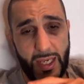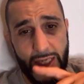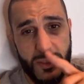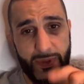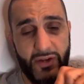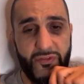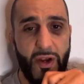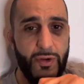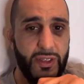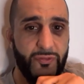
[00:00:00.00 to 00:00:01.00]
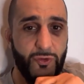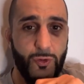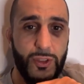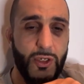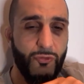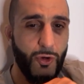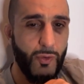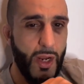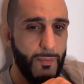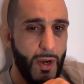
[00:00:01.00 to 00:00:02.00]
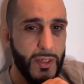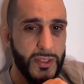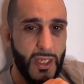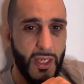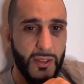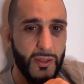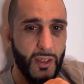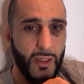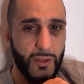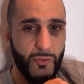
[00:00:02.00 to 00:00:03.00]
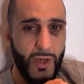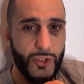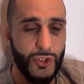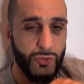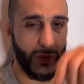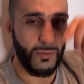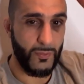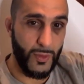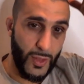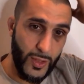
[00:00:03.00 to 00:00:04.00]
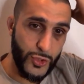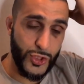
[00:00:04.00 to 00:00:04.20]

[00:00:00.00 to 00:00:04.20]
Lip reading: It's been a very difficult year for grandparents and grandchildren, okay?